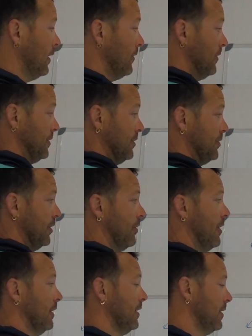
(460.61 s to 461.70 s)
And this is your
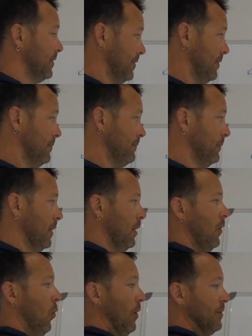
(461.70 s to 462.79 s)
correct answer.
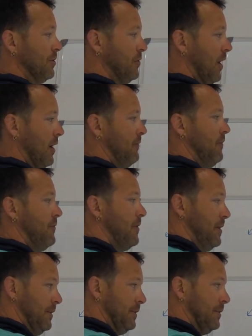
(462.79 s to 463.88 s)
Once you have
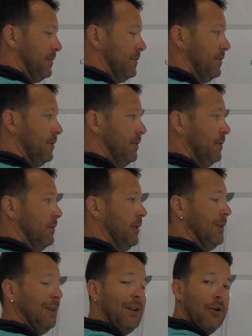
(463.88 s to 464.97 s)
this,
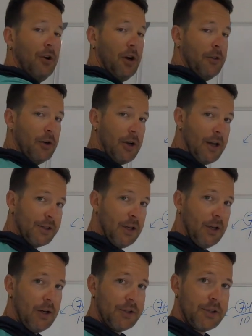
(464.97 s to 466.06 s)
then later on they're
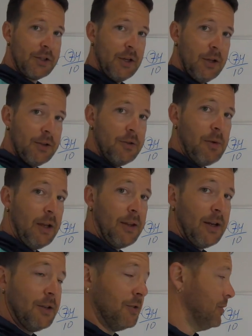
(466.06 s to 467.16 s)
asking us to make
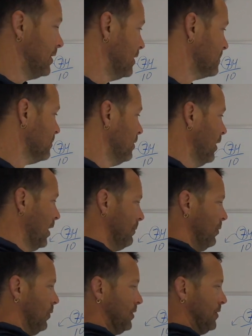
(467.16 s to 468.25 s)
that into a decimal.
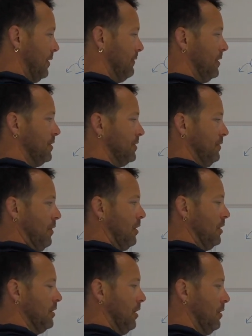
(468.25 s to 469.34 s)
But once you have this, you
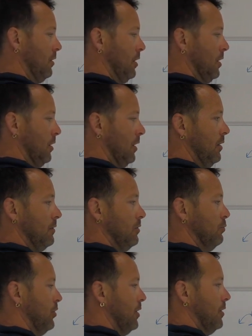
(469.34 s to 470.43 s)
already know, okay, the
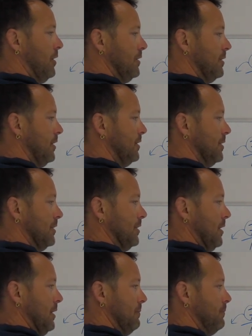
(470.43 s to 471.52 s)
numerator stays the
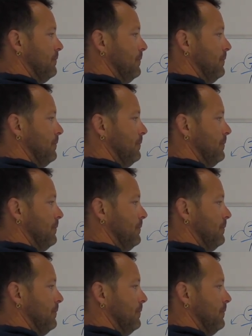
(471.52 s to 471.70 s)
same.